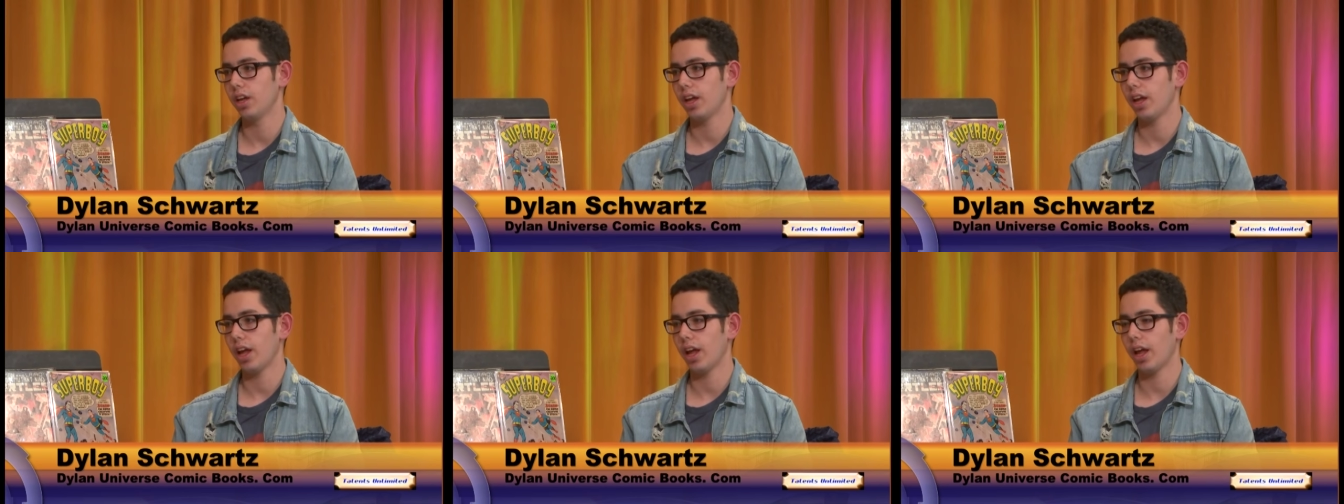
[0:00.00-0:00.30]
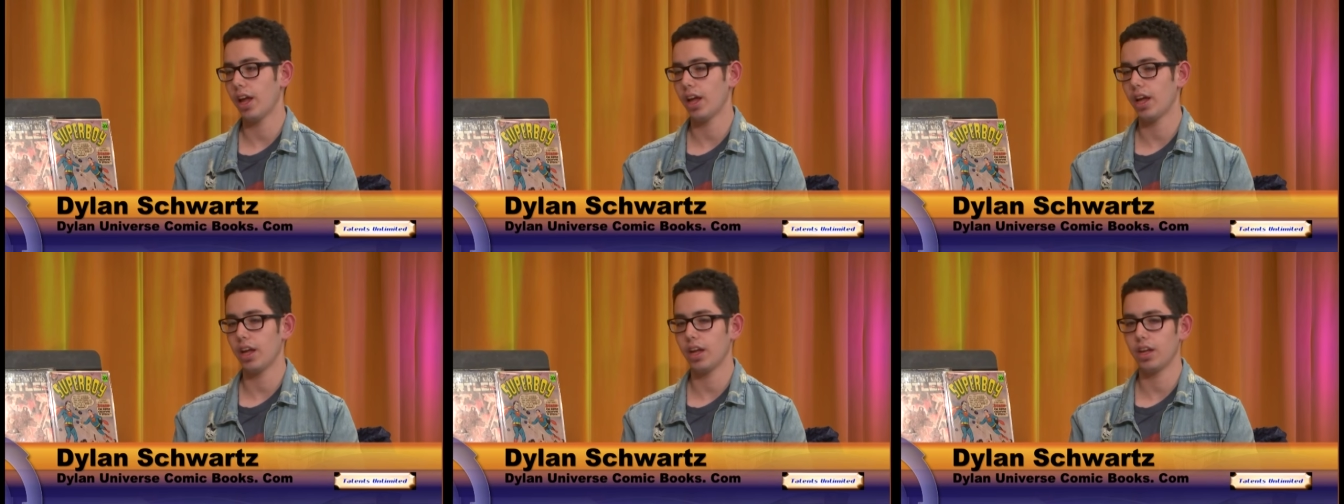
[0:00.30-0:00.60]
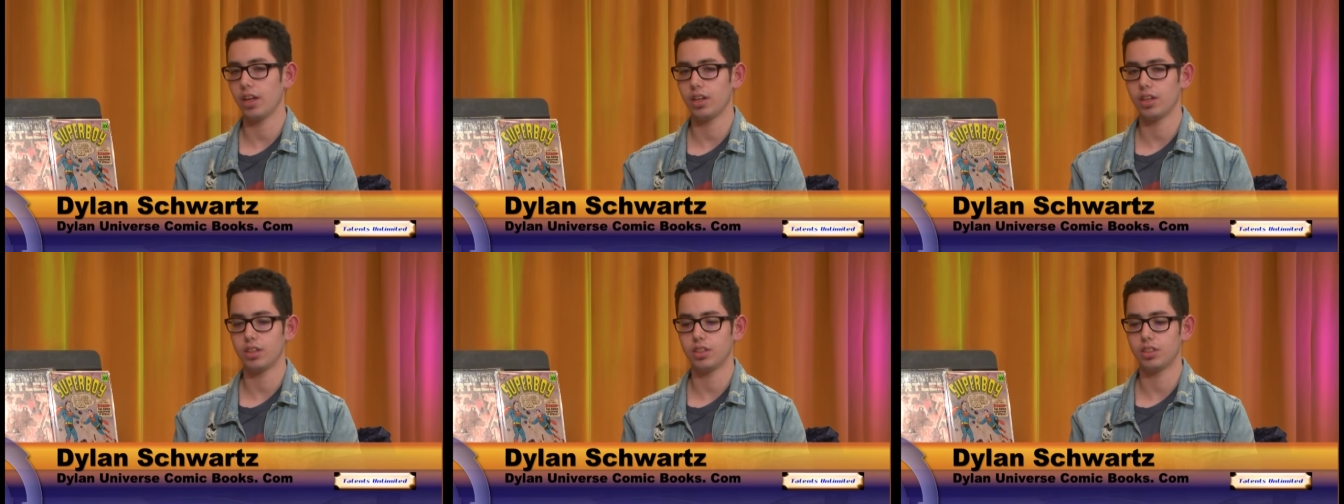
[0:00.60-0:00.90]

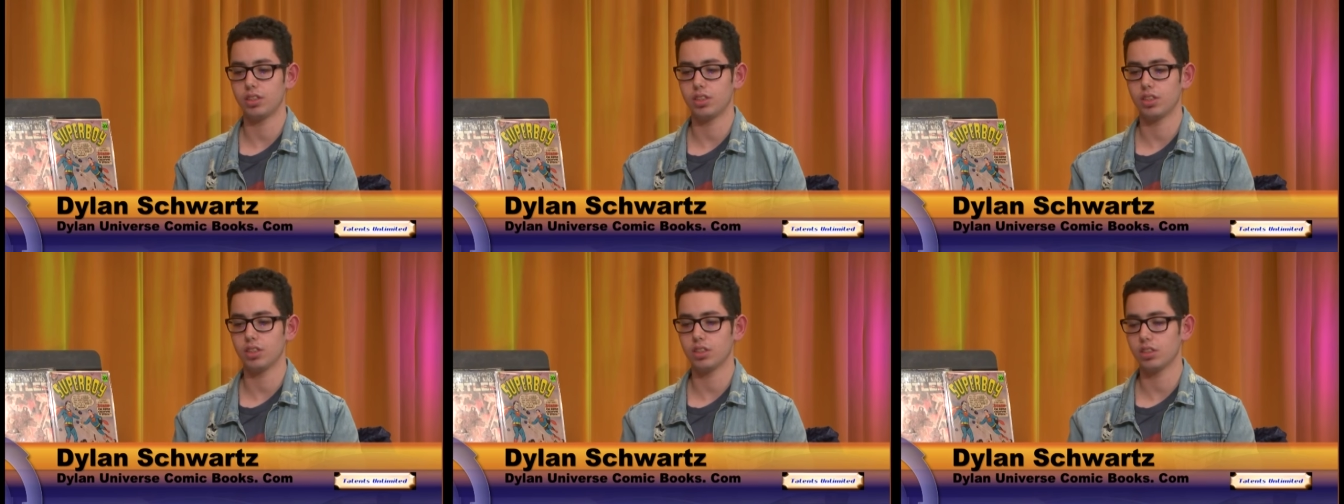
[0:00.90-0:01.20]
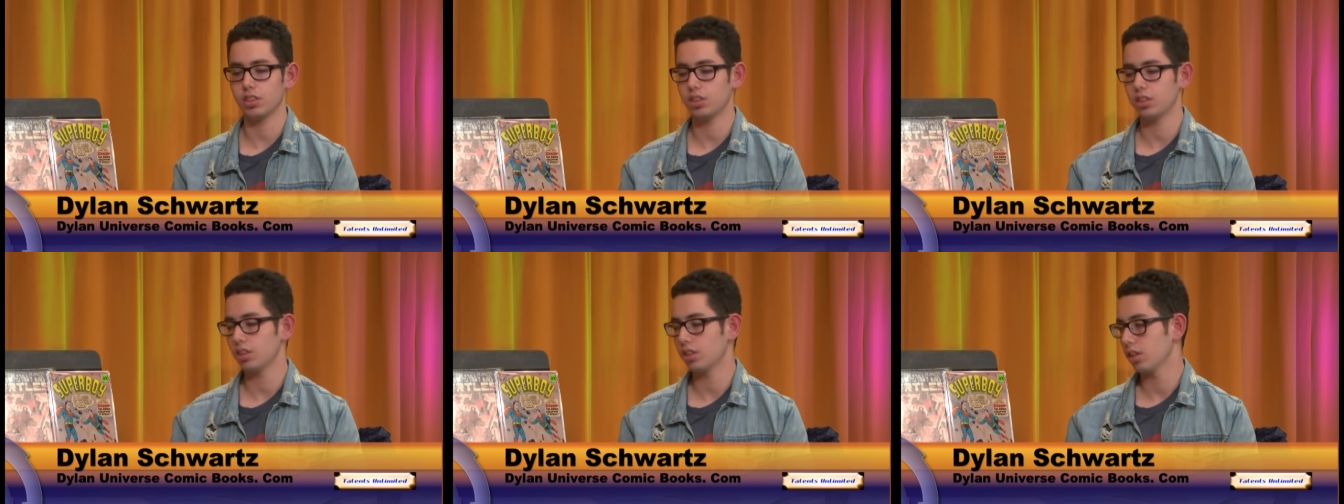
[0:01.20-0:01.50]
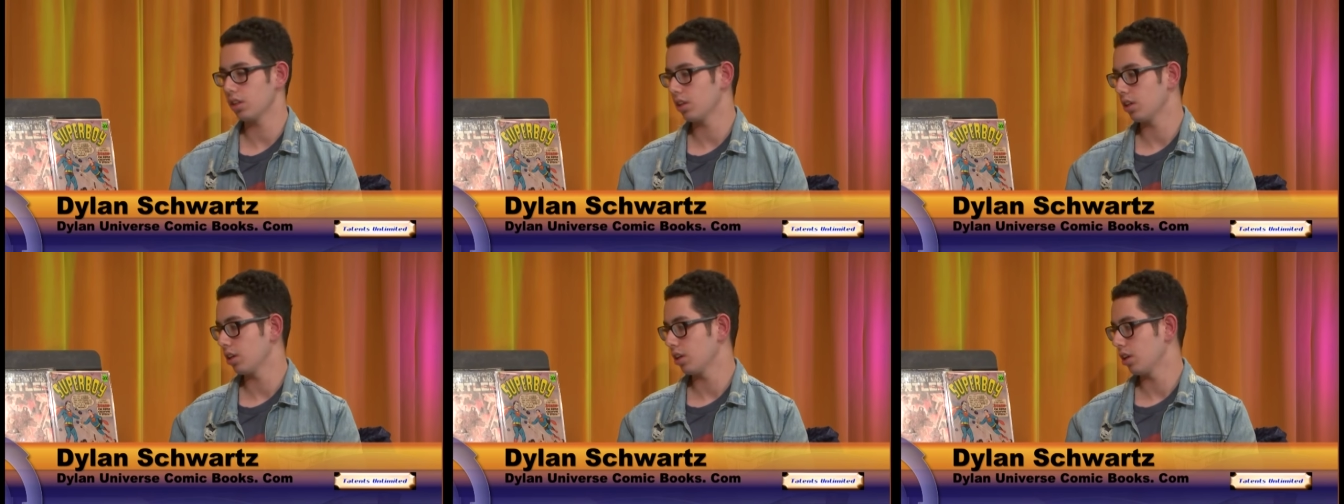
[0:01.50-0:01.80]
and just
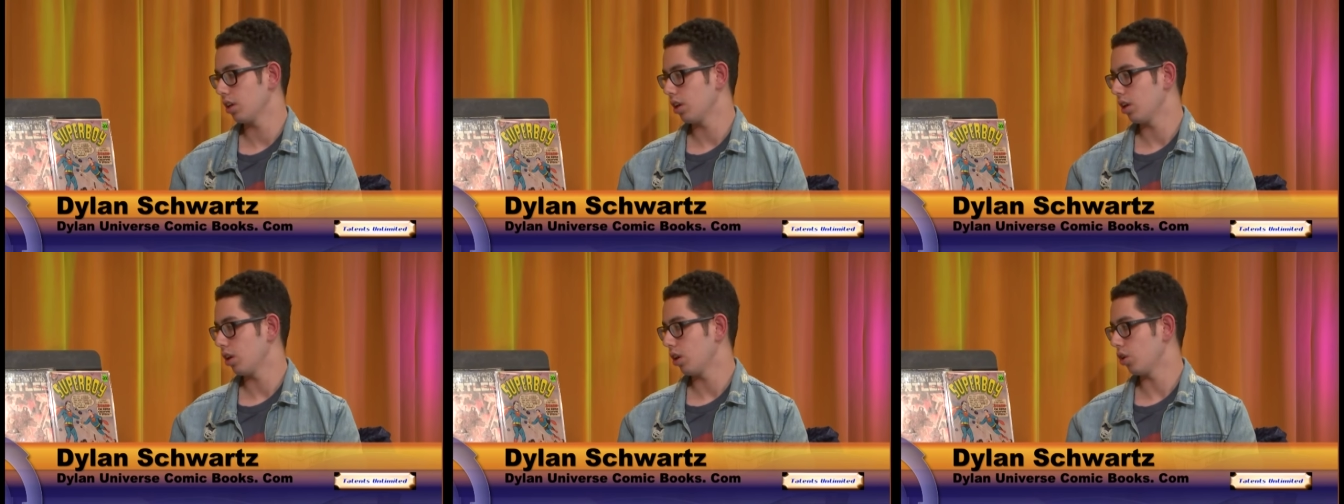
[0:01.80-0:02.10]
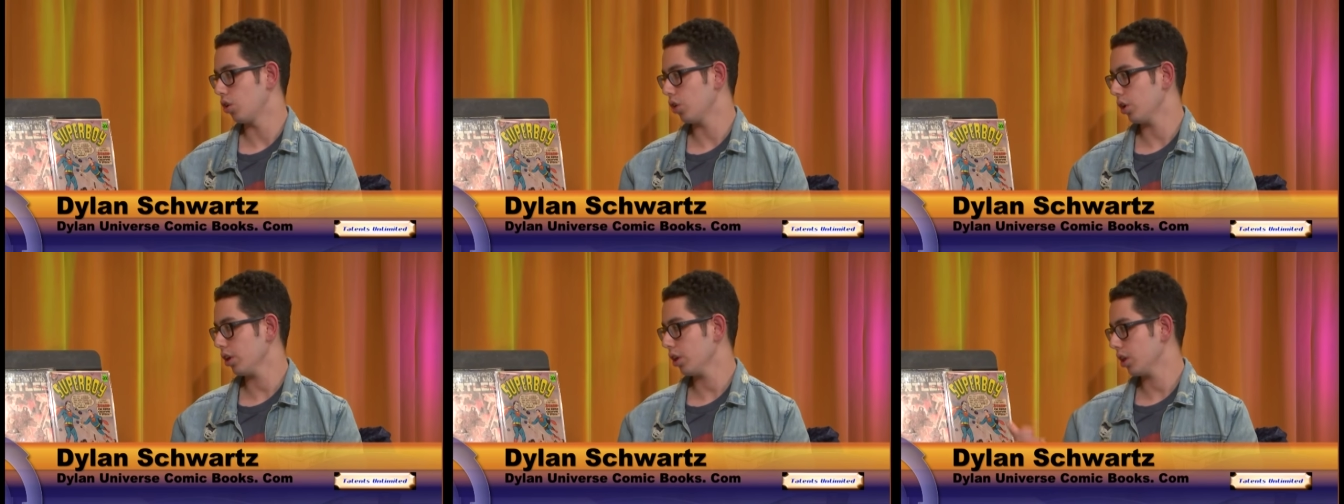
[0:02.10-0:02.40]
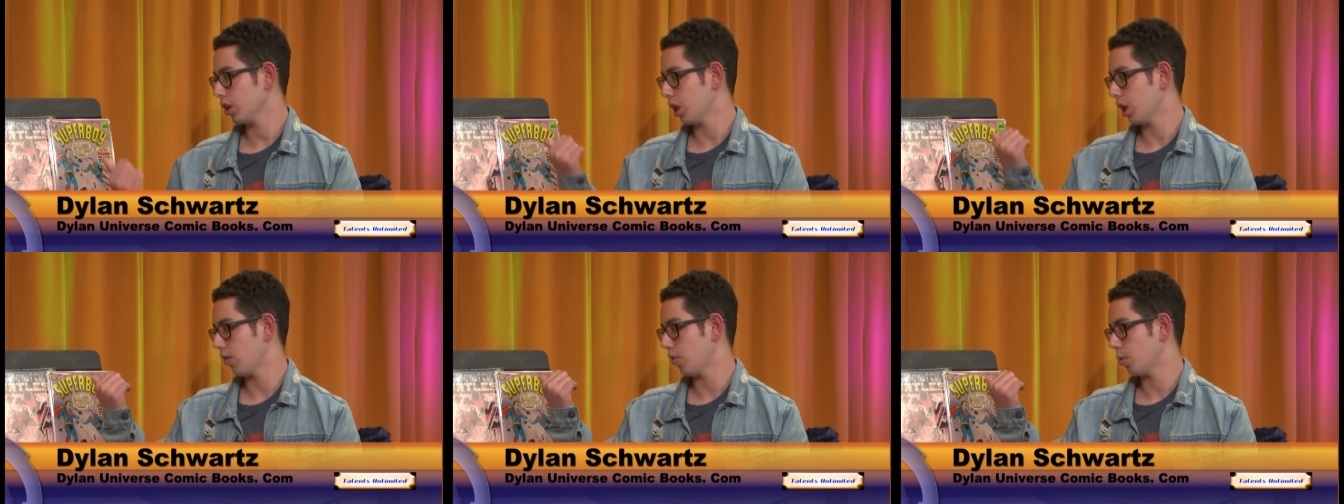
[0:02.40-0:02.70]
look at
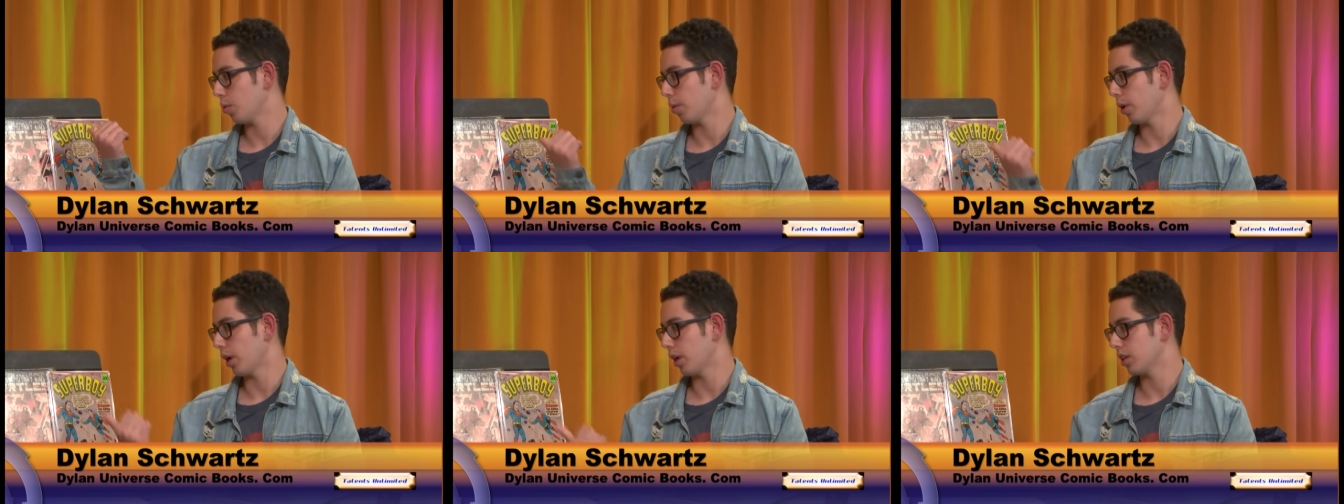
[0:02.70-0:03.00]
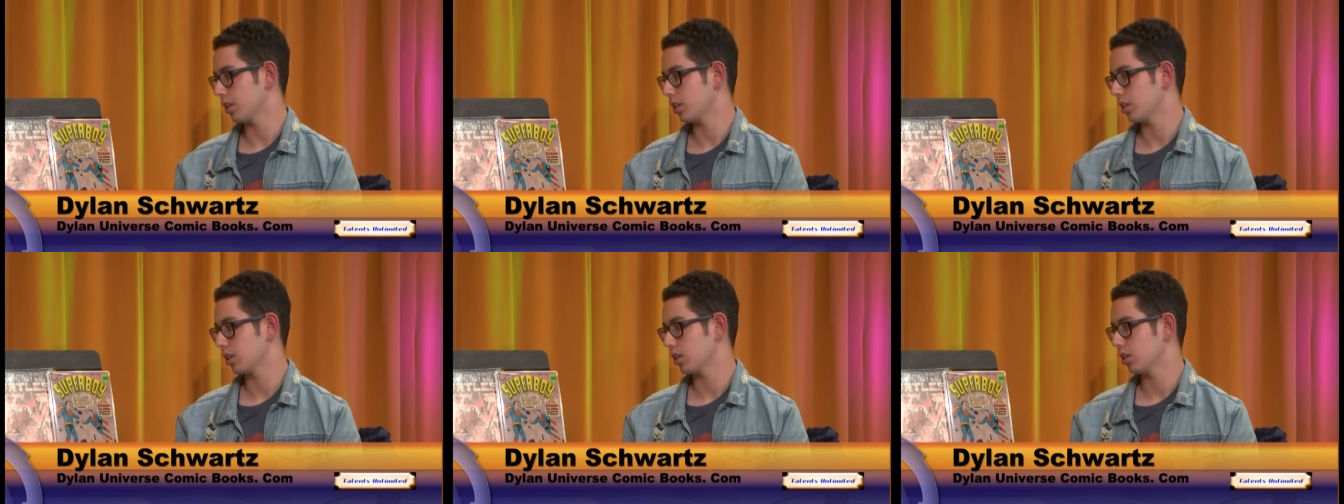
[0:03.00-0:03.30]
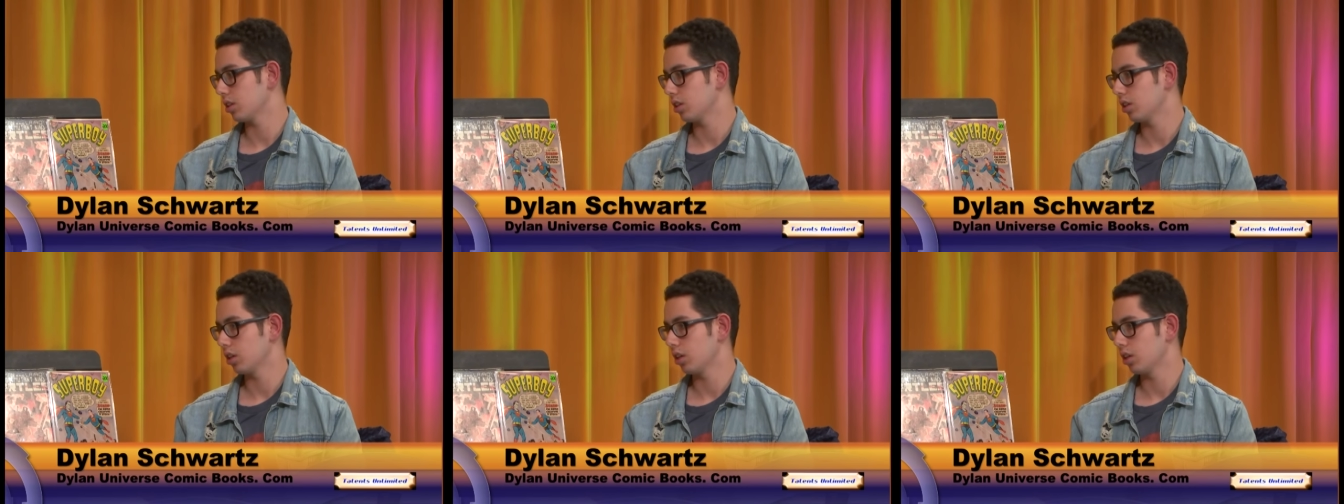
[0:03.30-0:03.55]
the cover price.